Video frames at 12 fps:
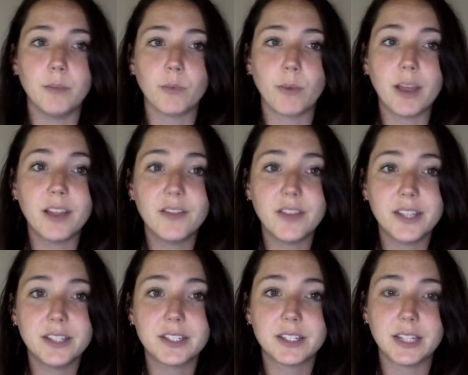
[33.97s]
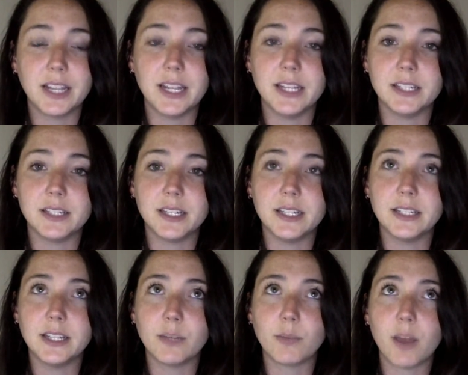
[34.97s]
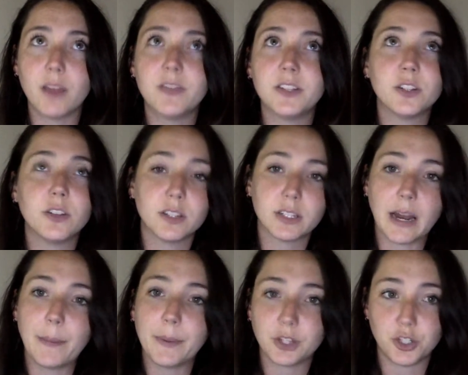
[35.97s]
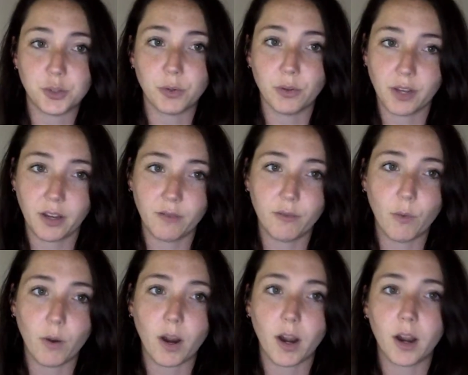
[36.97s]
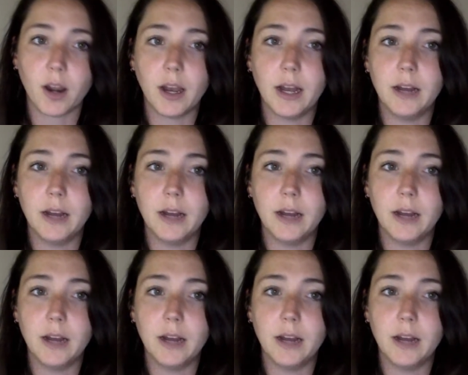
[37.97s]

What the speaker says: Relevance is it relevant to the topic that you were looking for?